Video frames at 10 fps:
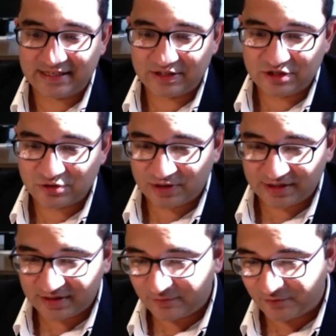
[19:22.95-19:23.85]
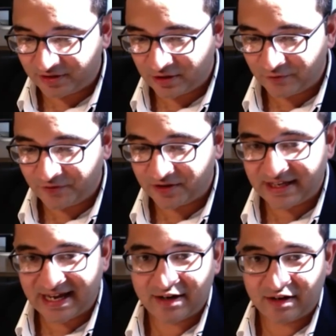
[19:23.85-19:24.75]
during Philadelphia, they
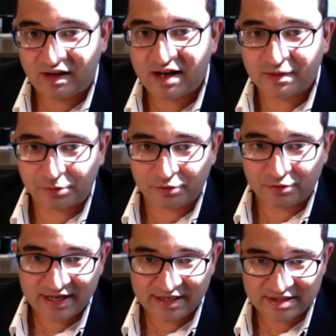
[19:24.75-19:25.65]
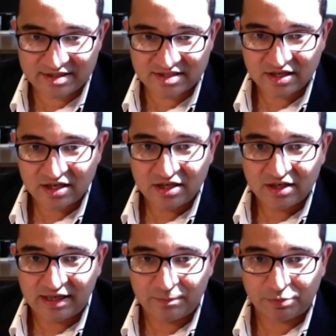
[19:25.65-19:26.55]
had a lot of the parades
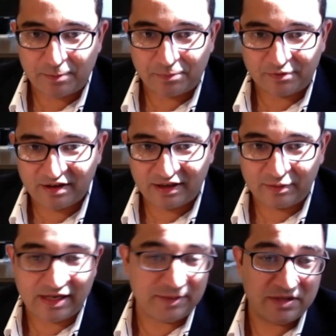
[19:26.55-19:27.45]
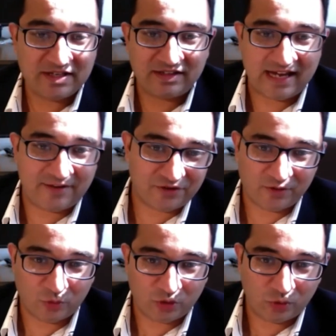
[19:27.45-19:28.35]
in preparation immediately after the
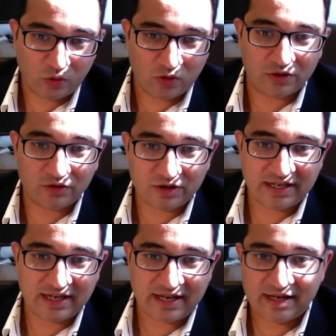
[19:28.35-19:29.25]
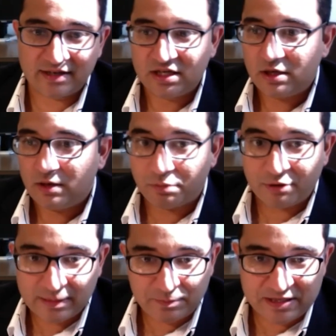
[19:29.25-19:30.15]
World War, looking at
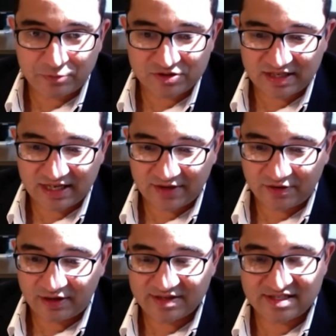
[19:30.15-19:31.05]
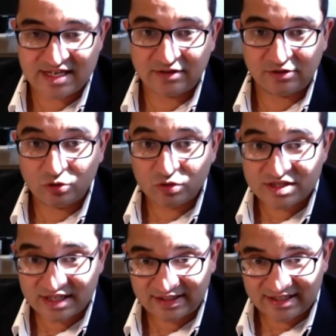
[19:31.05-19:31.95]
bringing people together. And St. Louis
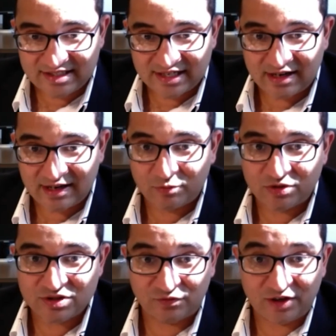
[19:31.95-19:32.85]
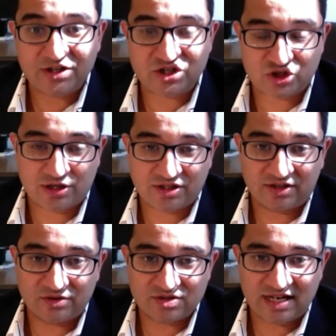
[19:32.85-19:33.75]
at that time was very strict on
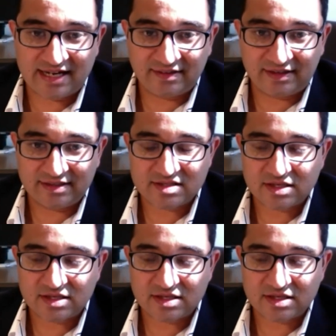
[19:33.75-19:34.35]
those guidelines.